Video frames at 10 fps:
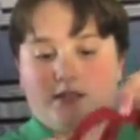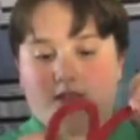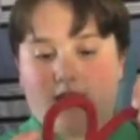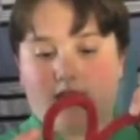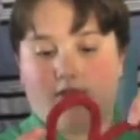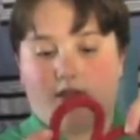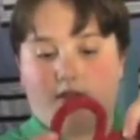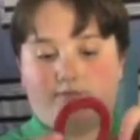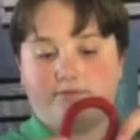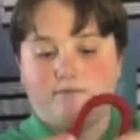kind
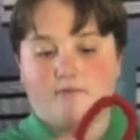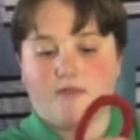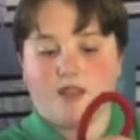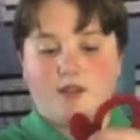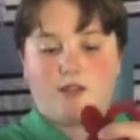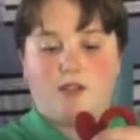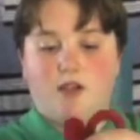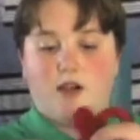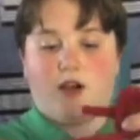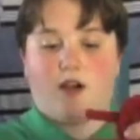of
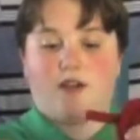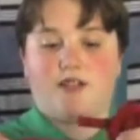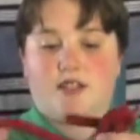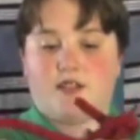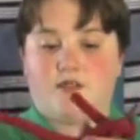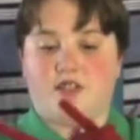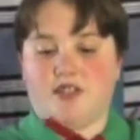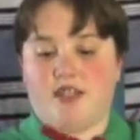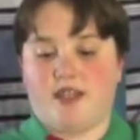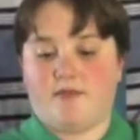hard to
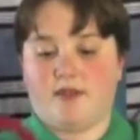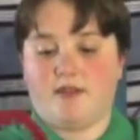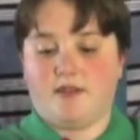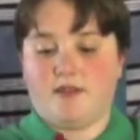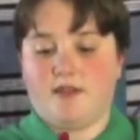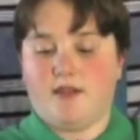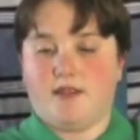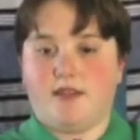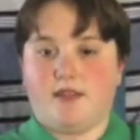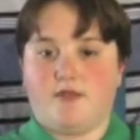understand, but
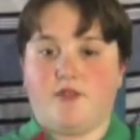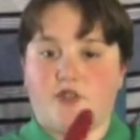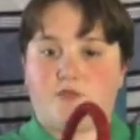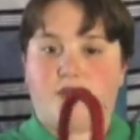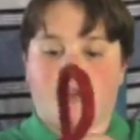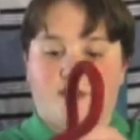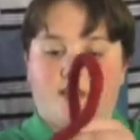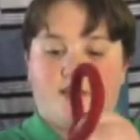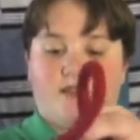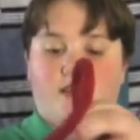the first part's
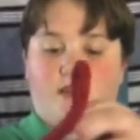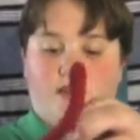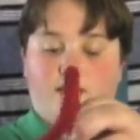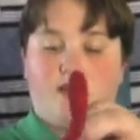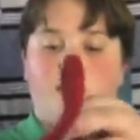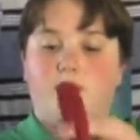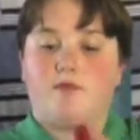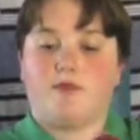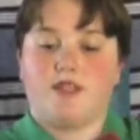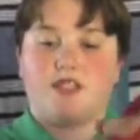a little hard.
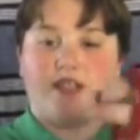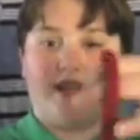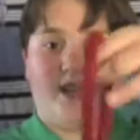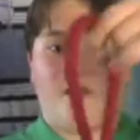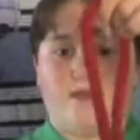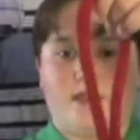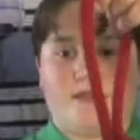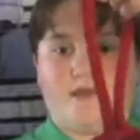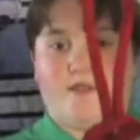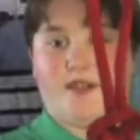But once you get it, you will
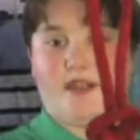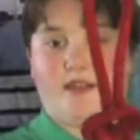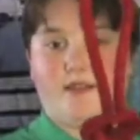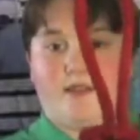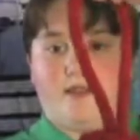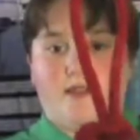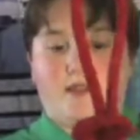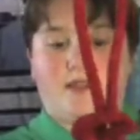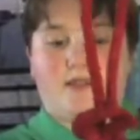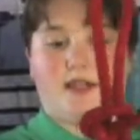never forget it.
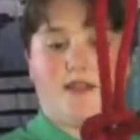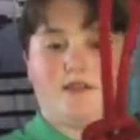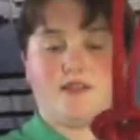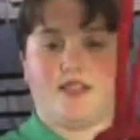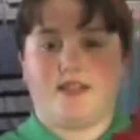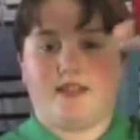So it kind of looks like